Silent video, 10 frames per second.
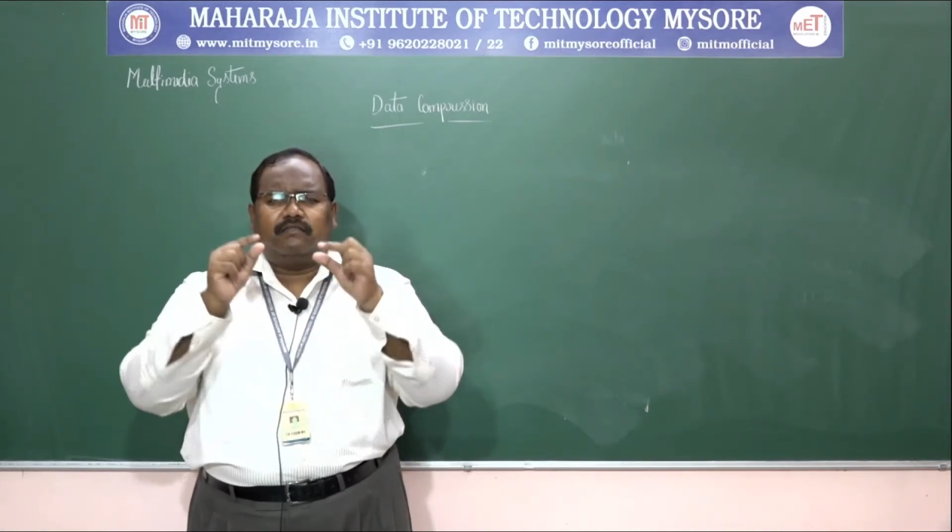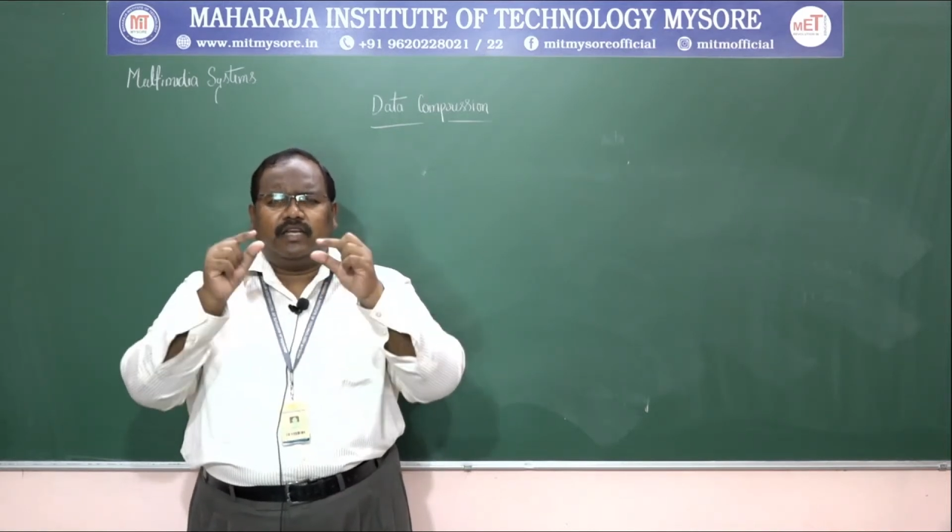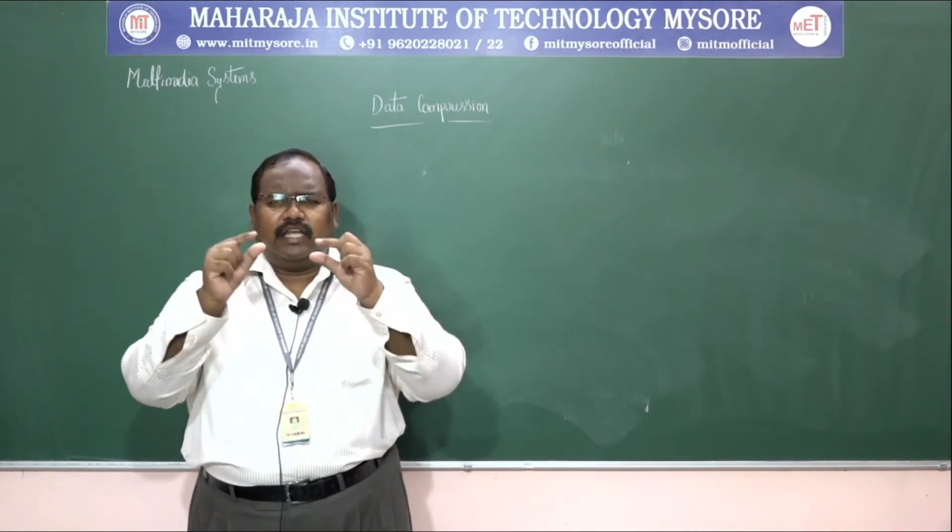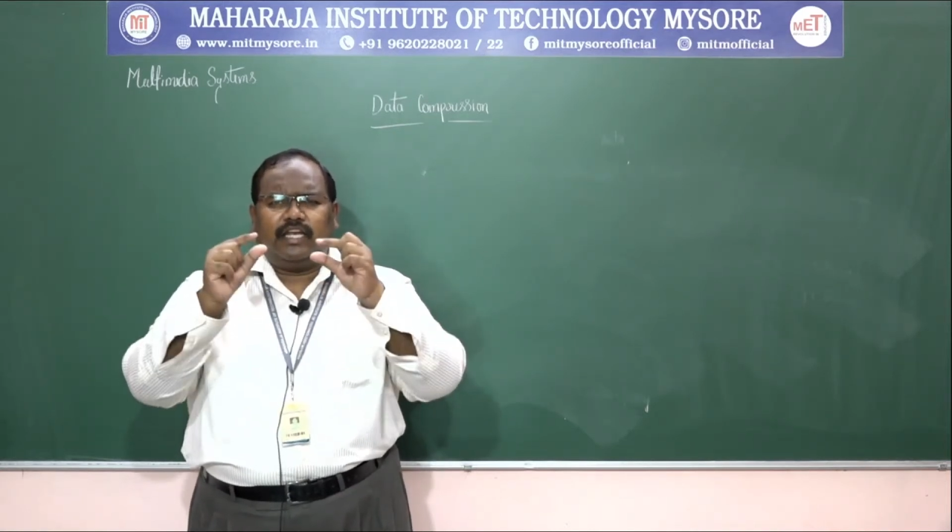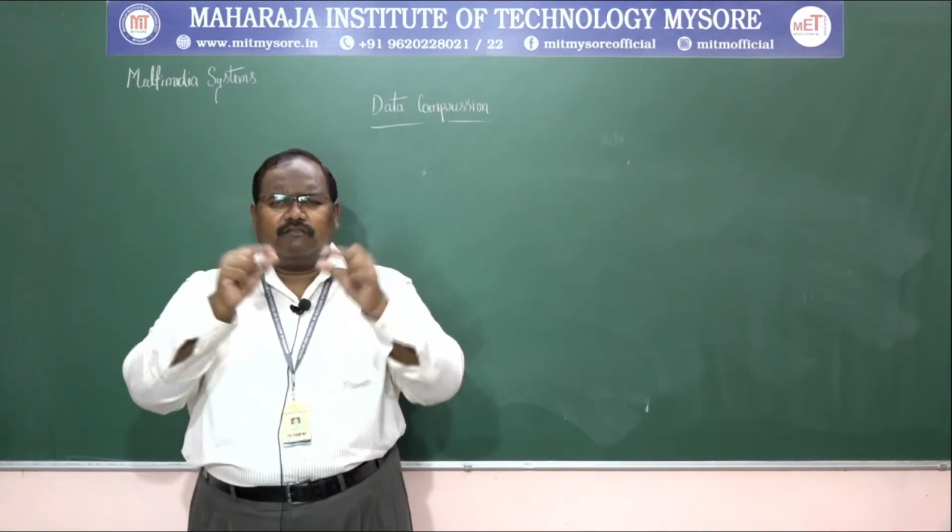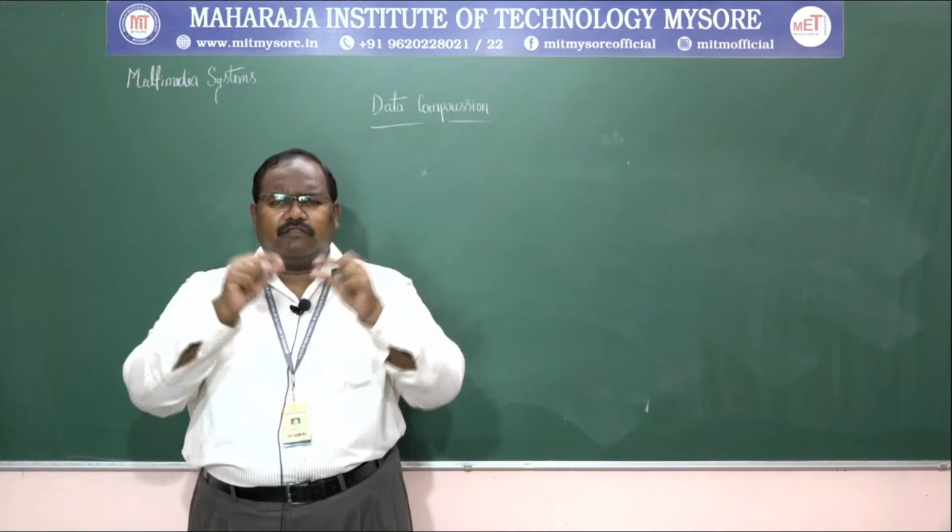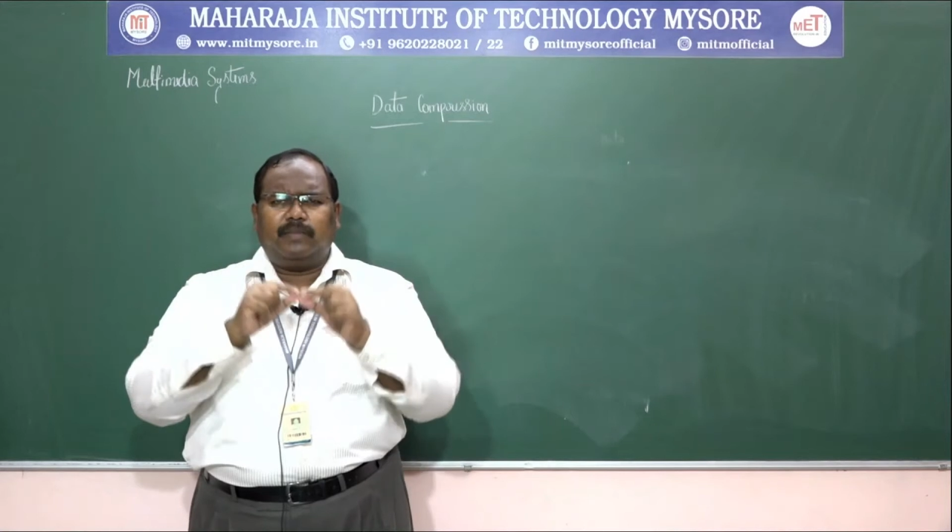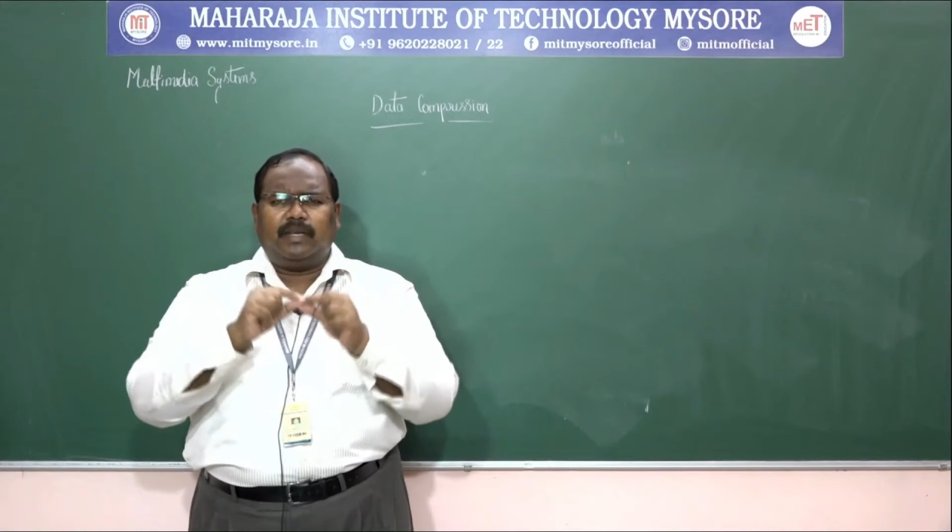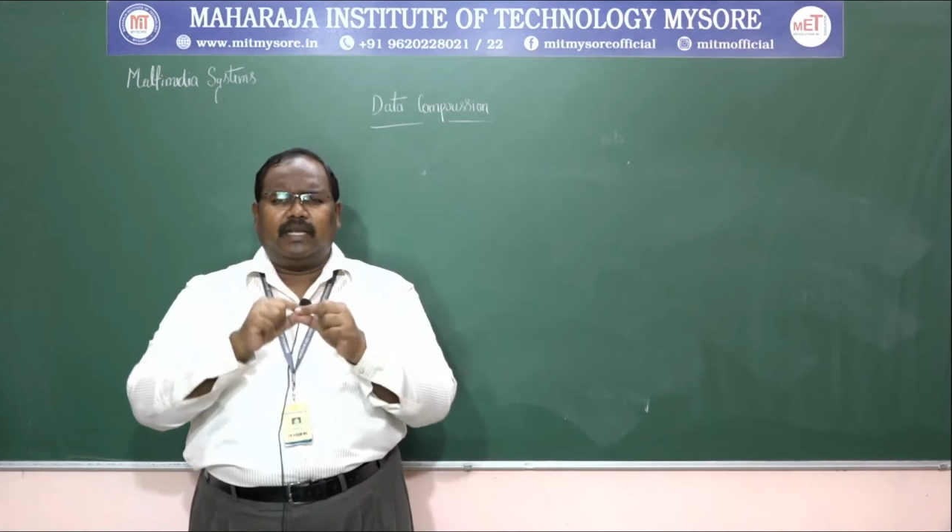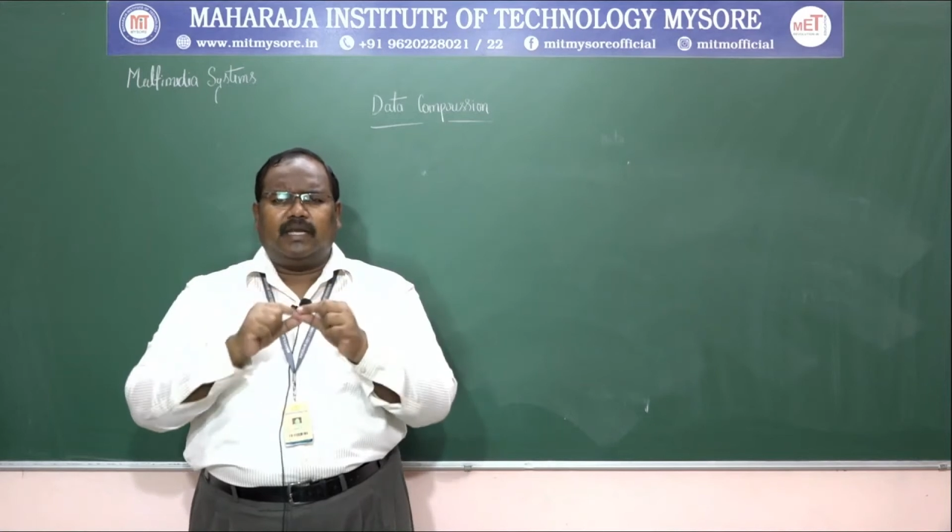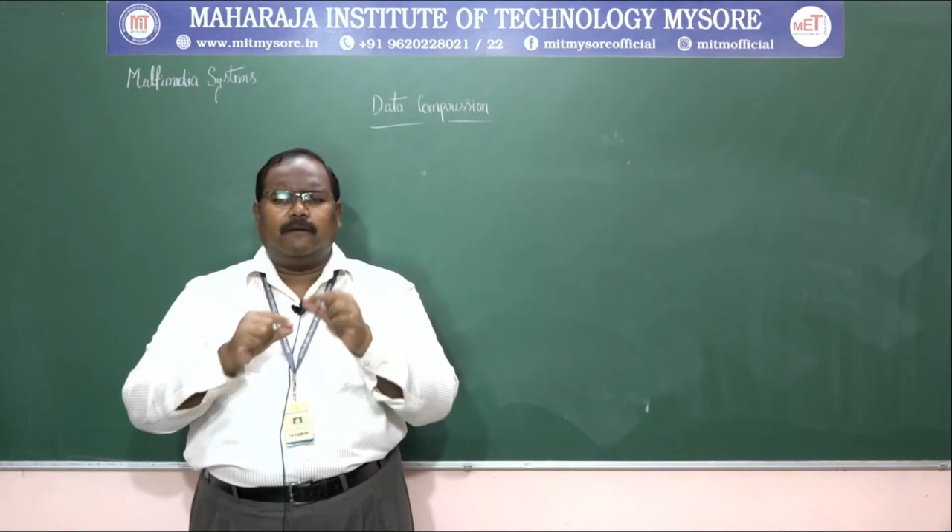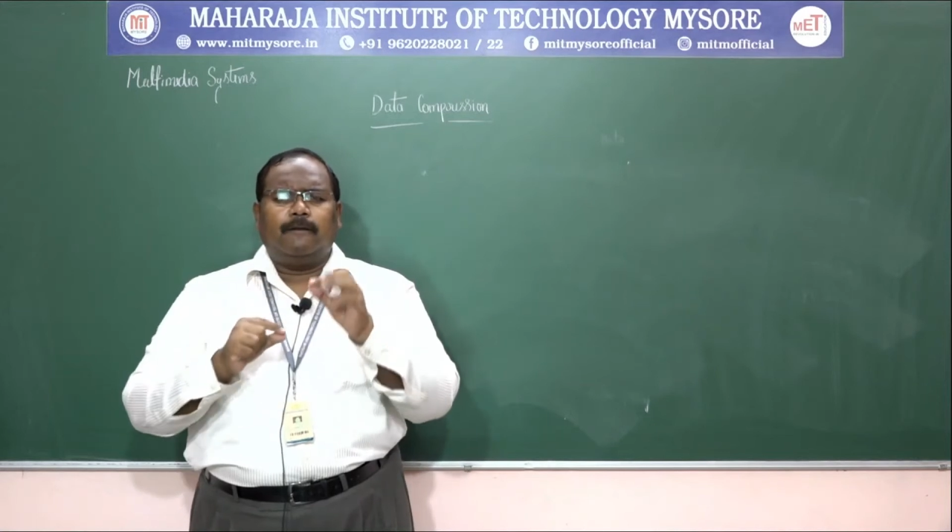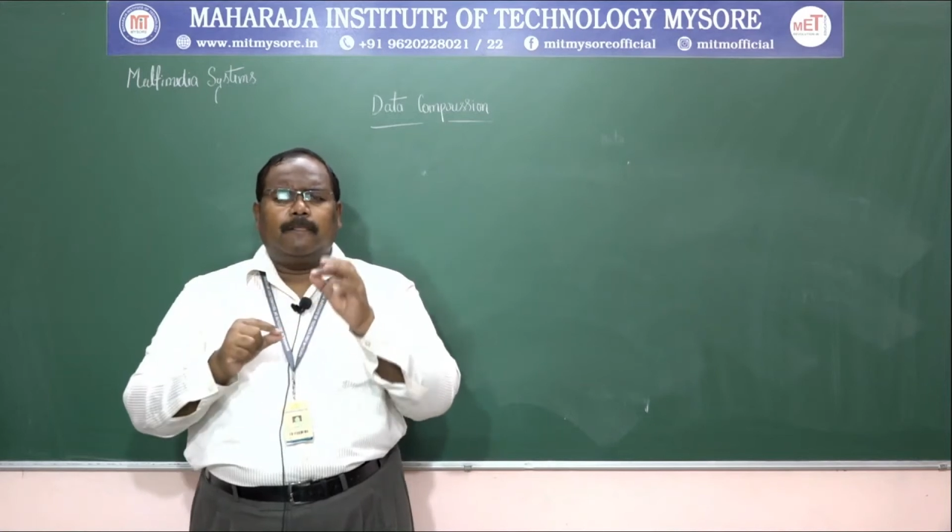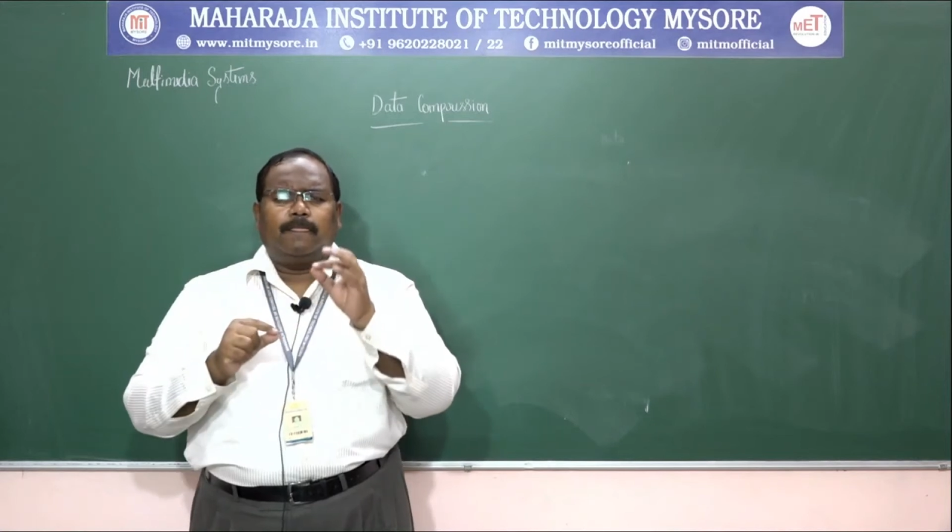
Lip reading: in any of the media.